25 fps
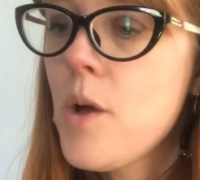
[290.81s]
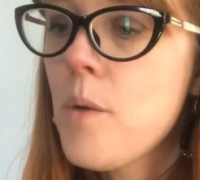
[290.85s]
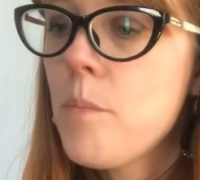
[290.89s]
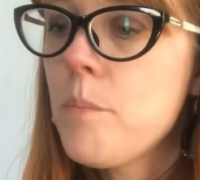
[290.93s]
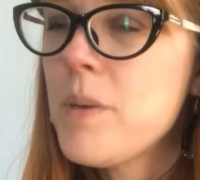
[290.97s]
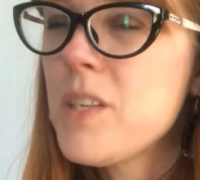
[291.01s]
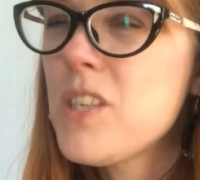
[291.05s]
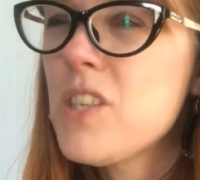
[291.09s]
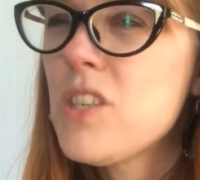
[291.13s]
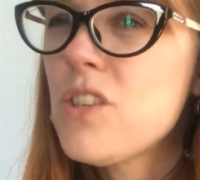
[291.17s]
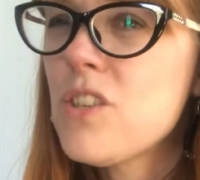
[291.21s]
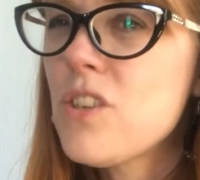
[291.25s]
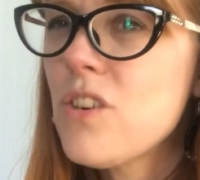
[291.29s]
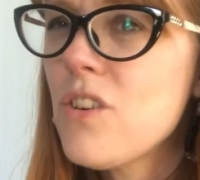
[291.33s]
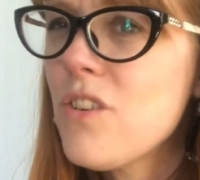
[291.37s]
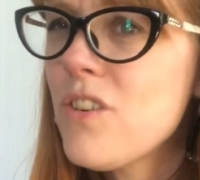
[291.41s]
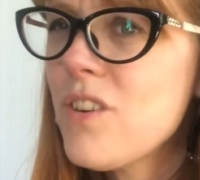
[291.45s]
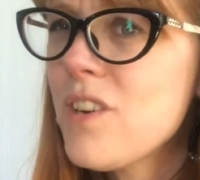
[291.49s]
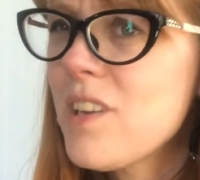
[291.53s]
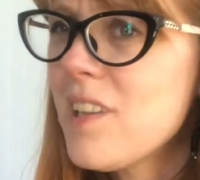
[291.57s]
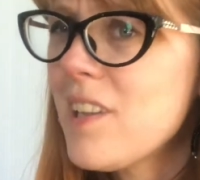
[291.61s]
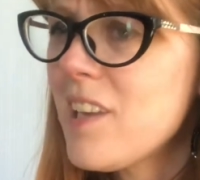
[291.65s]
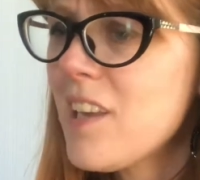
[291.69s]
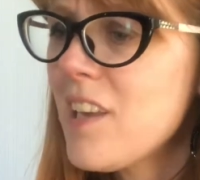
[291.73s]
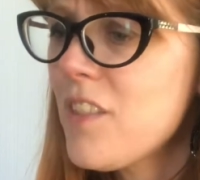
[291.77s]
but
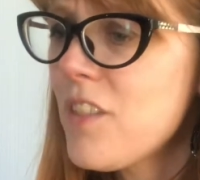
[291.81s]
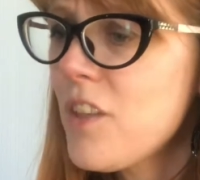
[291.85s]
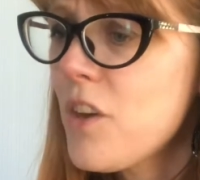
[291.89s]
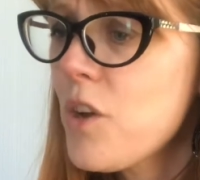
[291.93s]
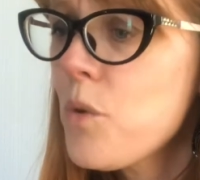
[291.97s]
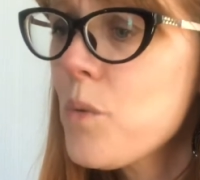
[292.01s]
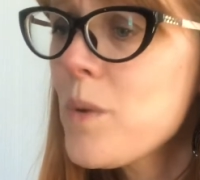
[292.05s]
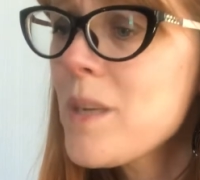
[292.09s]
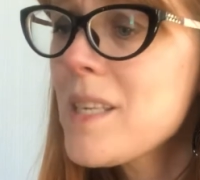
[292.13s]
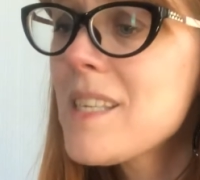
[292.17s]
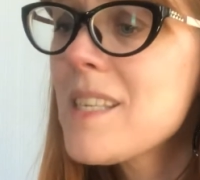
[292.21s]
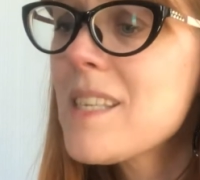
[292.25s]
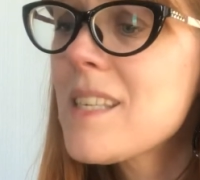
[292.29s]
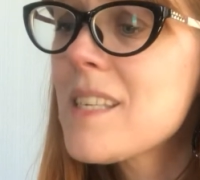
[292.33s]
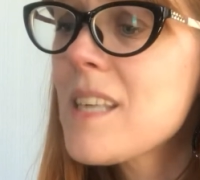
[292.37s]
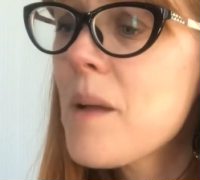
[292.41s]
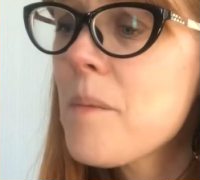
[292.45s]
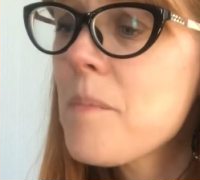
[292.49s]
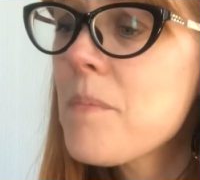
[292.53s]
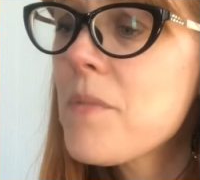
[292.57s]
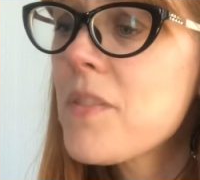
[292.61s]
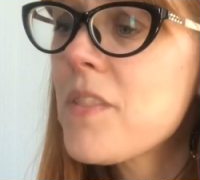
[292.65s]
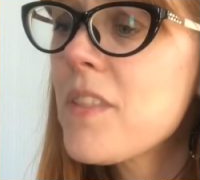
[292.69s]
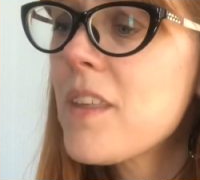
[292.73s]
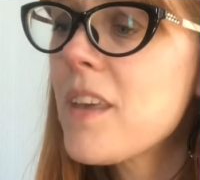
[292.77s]
certainly there was
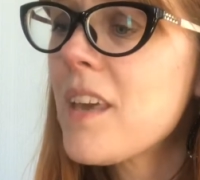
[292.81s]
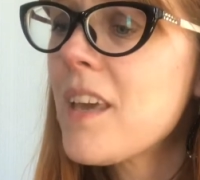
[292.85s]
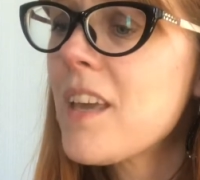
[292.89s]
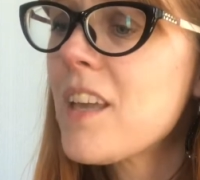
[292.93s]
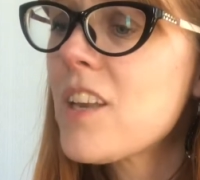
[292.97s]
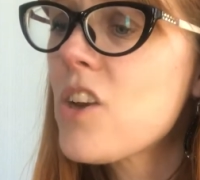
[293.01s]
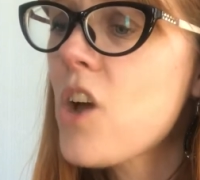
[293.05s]
something